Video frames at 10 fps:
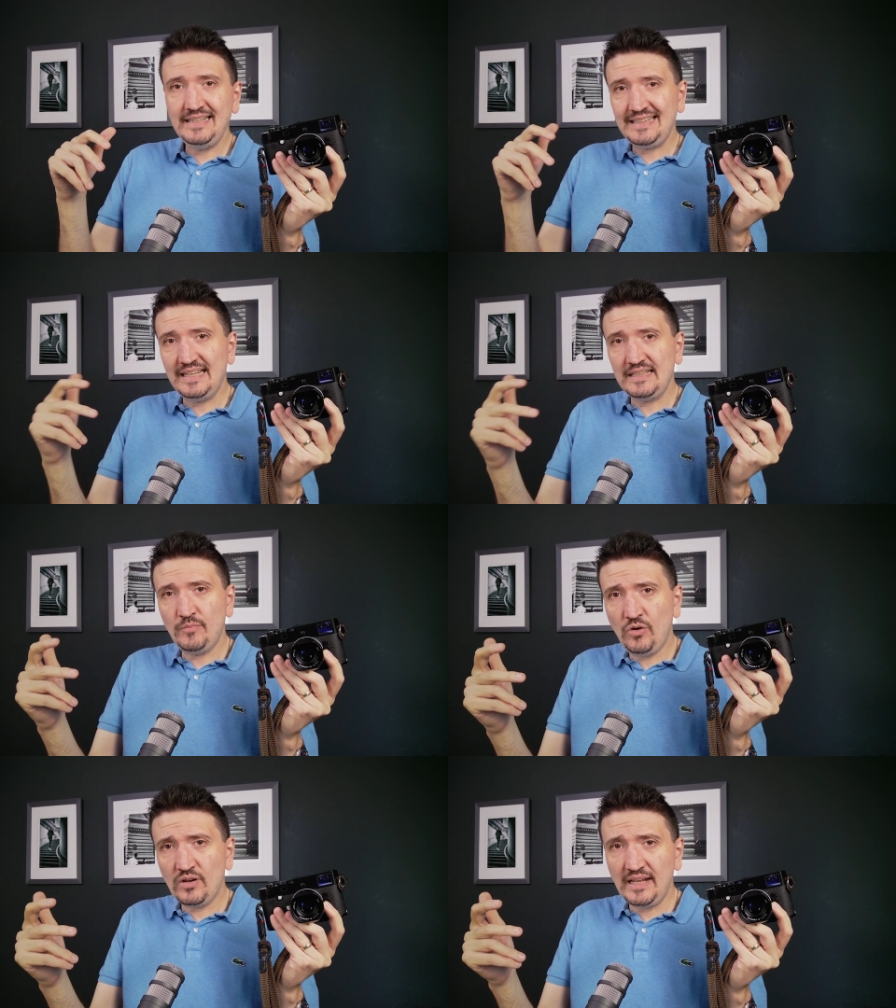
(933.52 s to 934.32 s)
not add
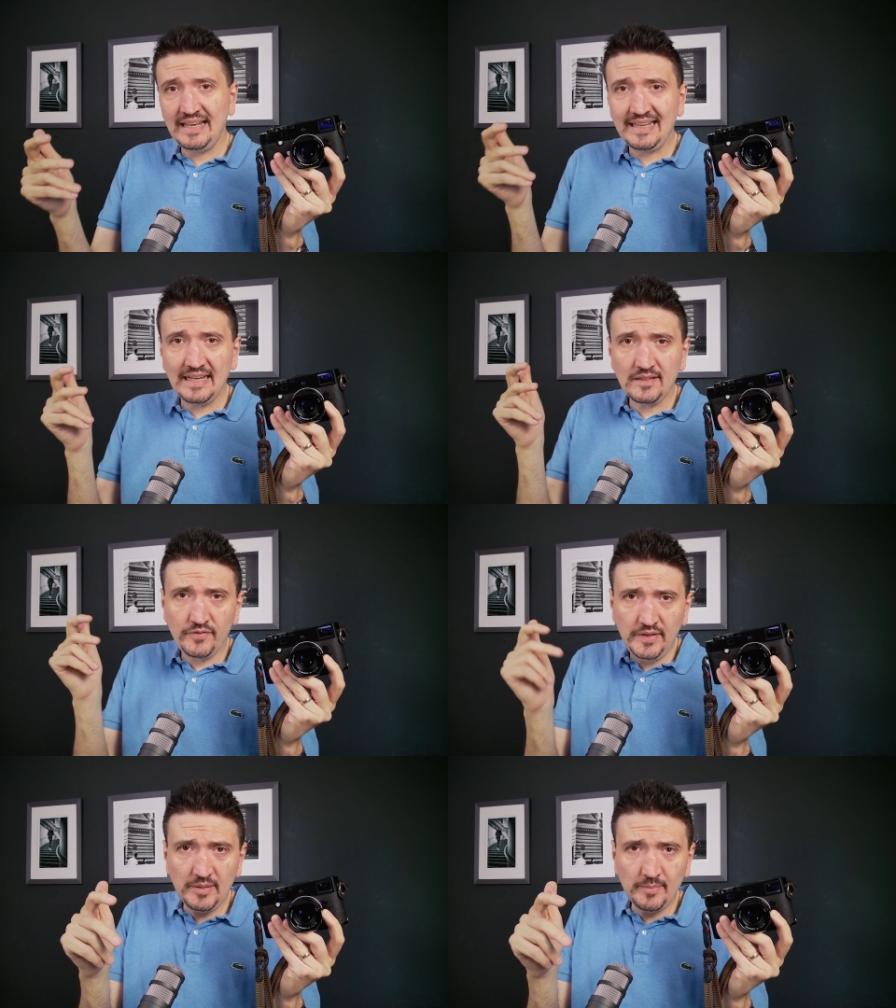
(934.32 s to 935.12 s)
more and get
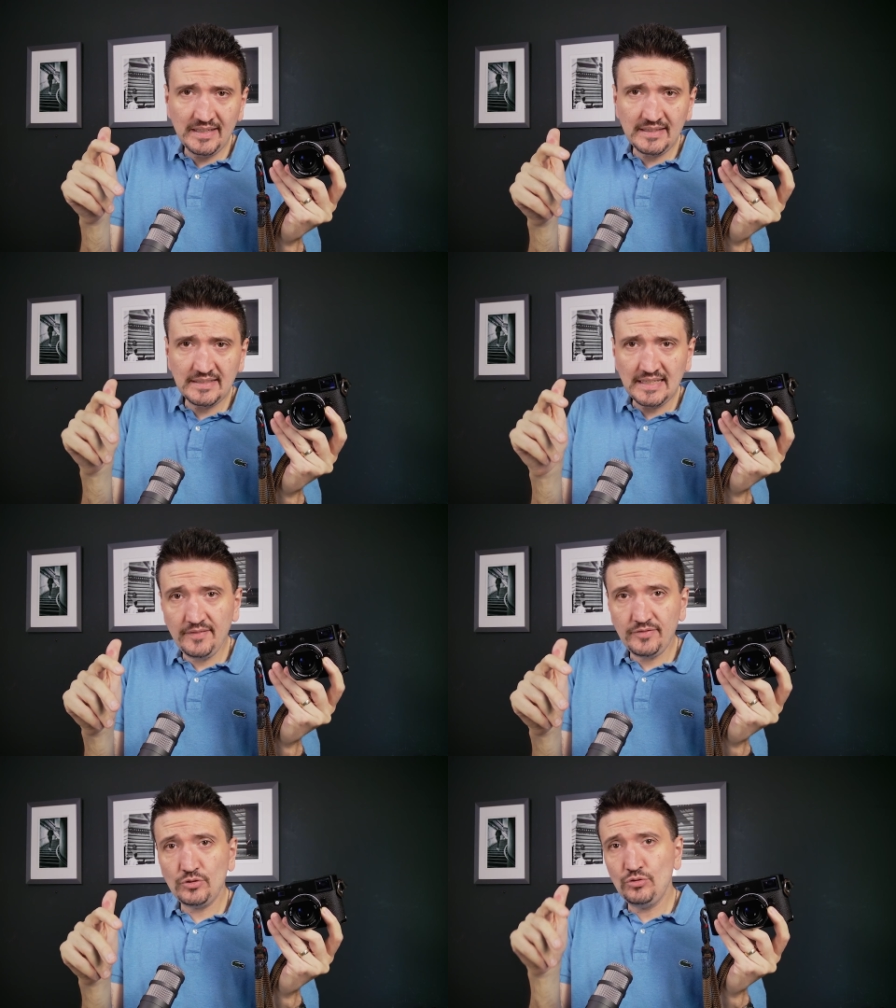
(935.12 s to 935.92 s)
50mm
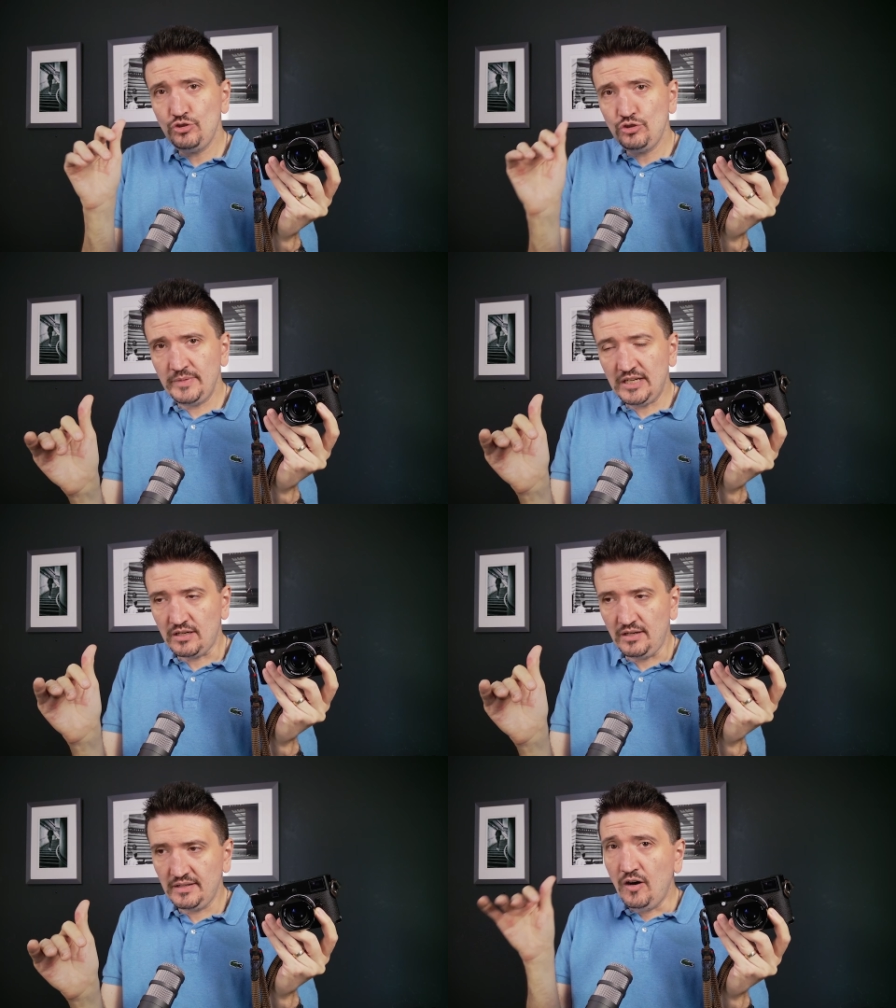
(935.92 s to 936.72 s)
f2
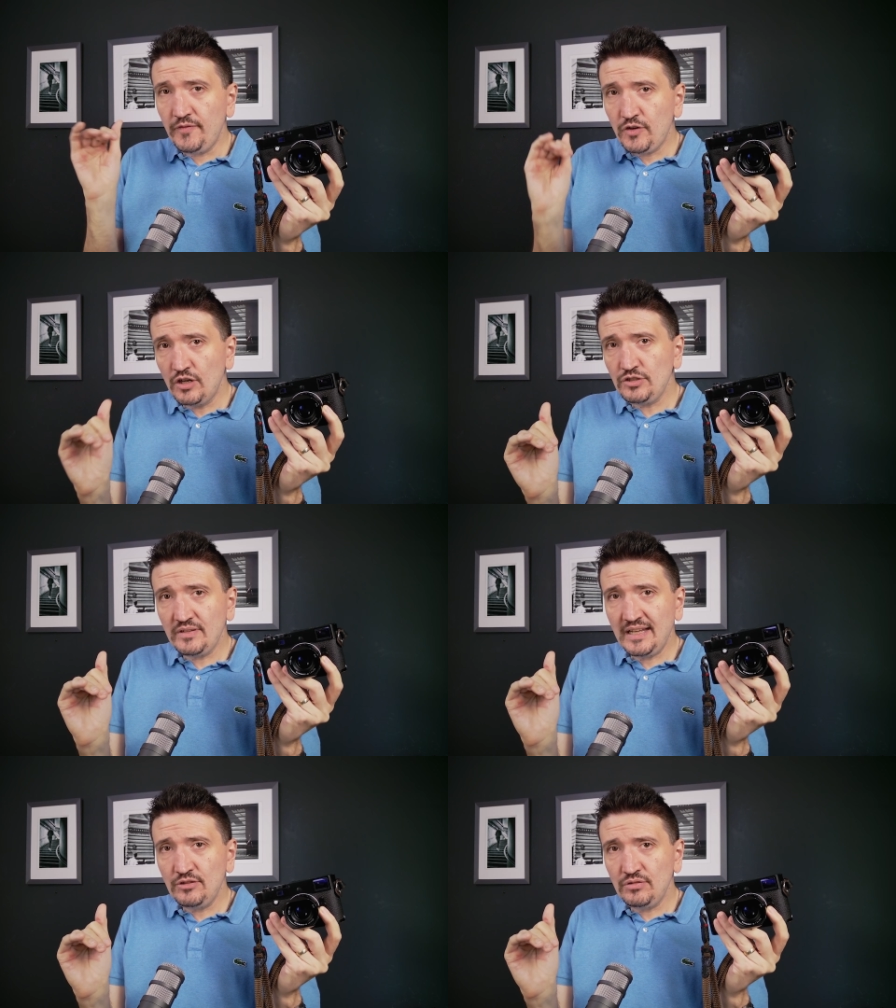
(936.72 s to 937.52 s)
SUMMICRON? Of course,
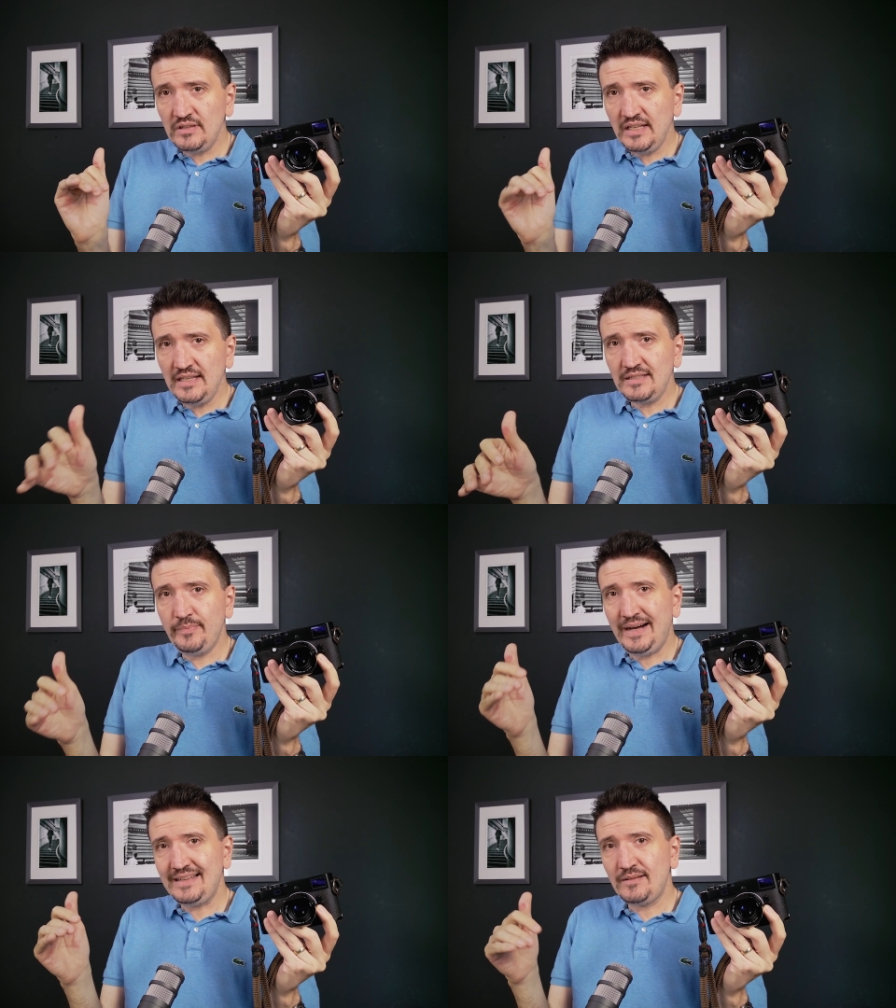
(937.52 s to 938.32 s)
you can do this,
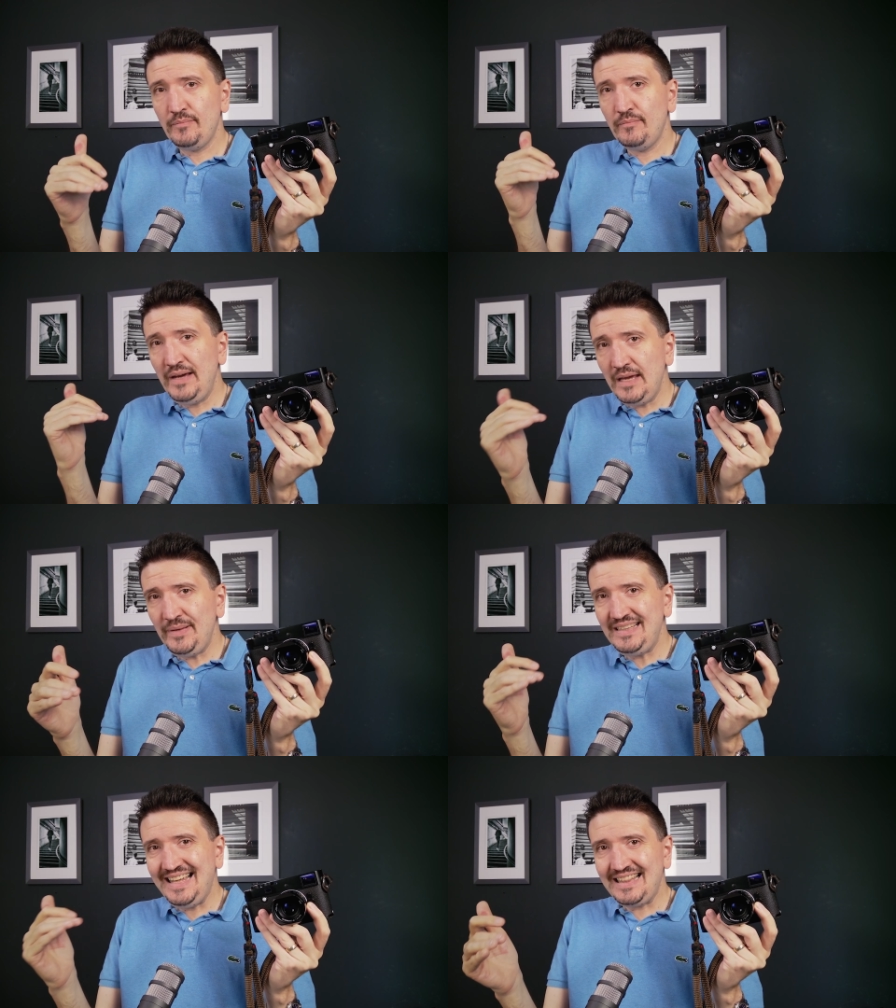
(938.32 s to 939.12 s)
but
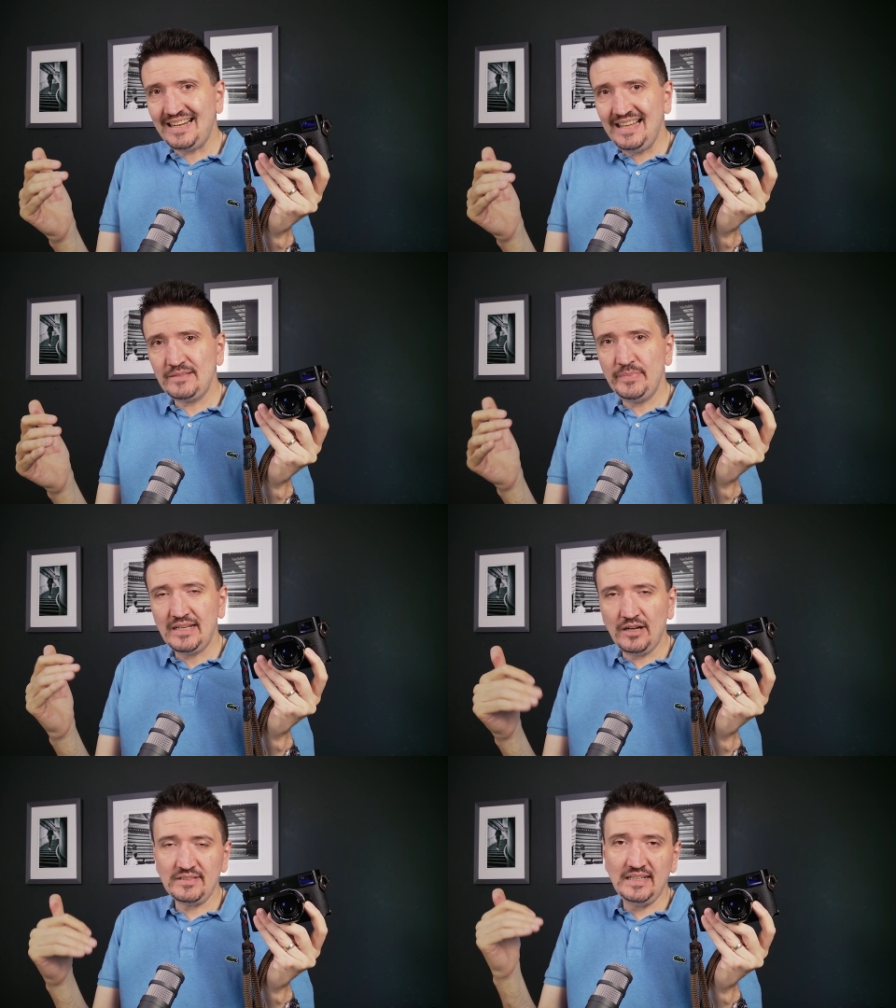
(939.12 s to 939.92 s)
maybe that lens,
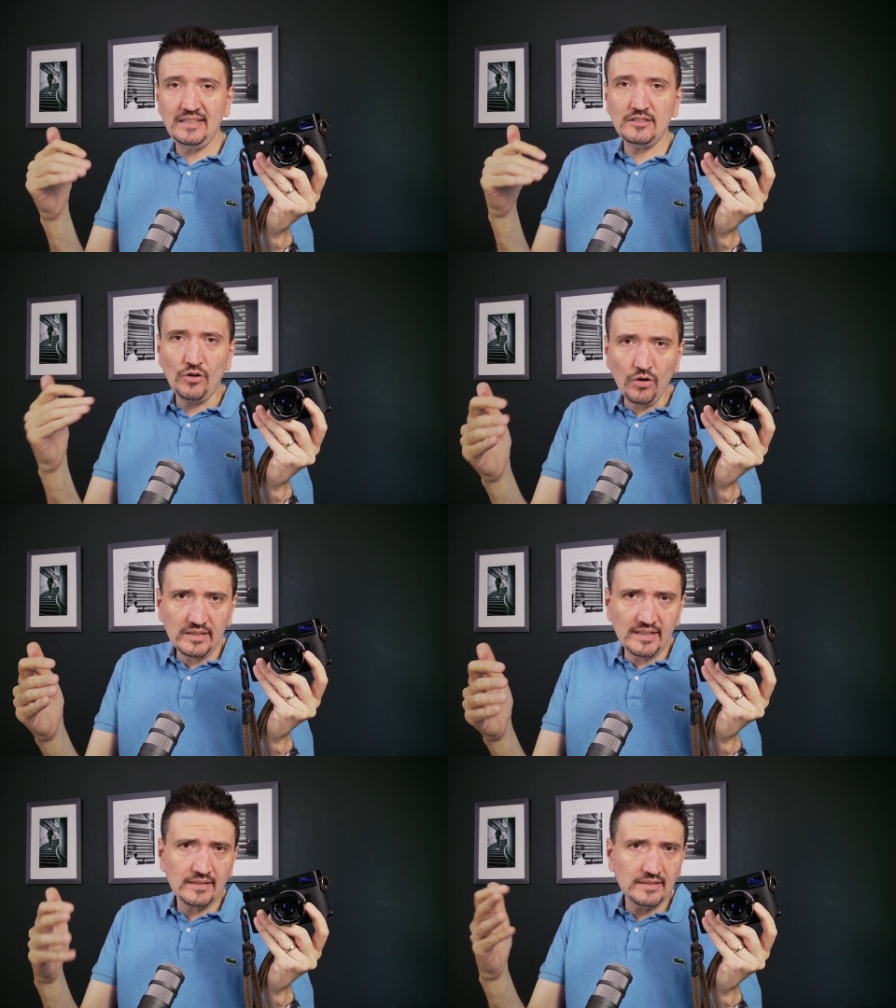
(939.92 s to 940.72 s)
because it is
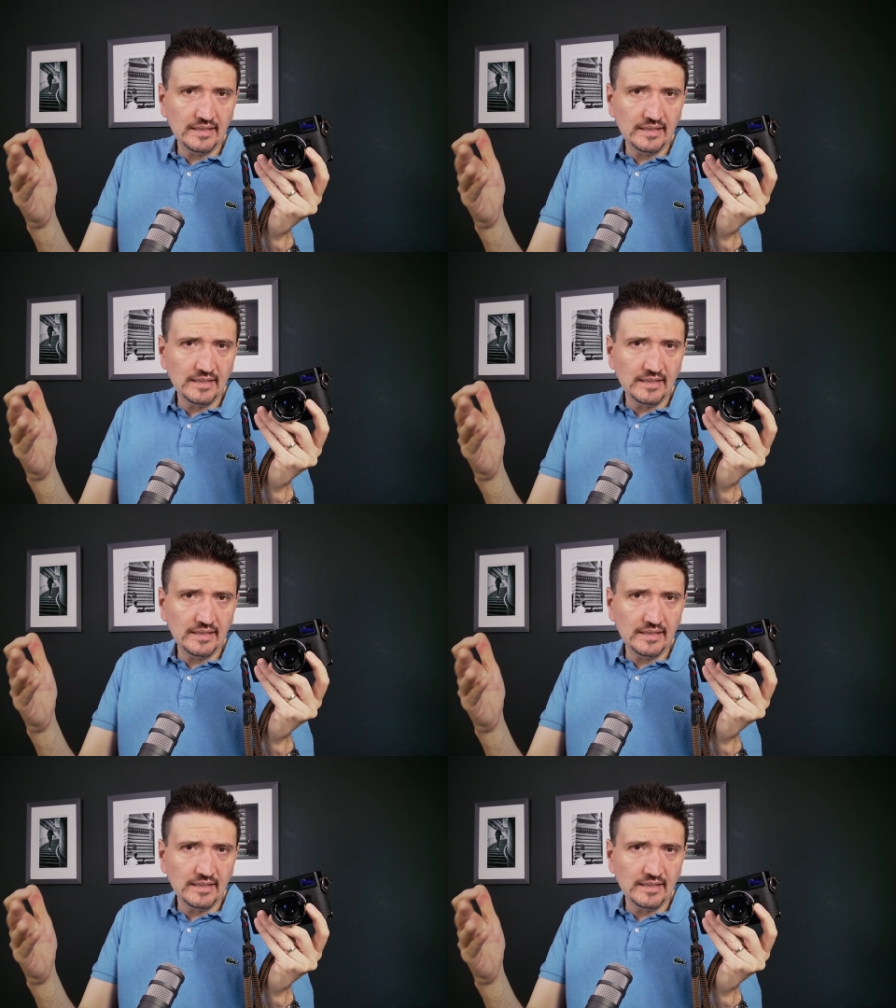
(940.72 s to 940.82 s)
older,